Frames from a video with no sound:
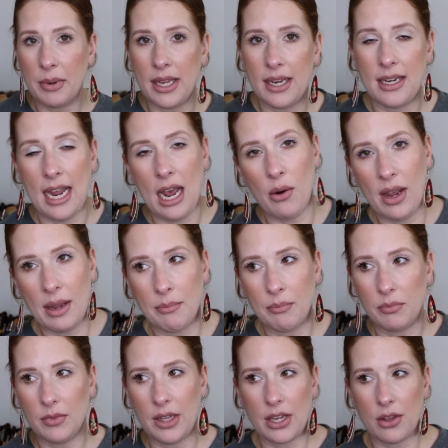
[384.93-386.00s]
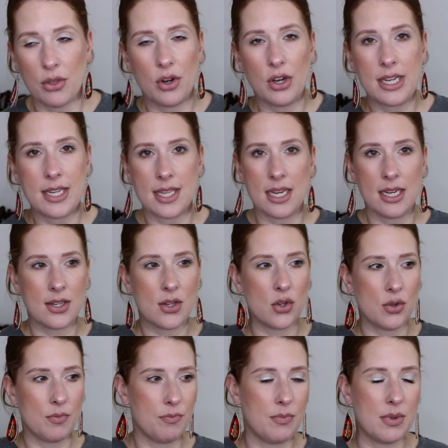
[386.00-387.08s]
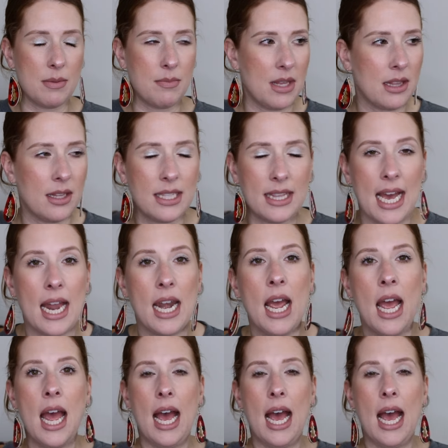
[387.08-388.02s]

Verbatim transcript: but now I'm like 36 or something like that.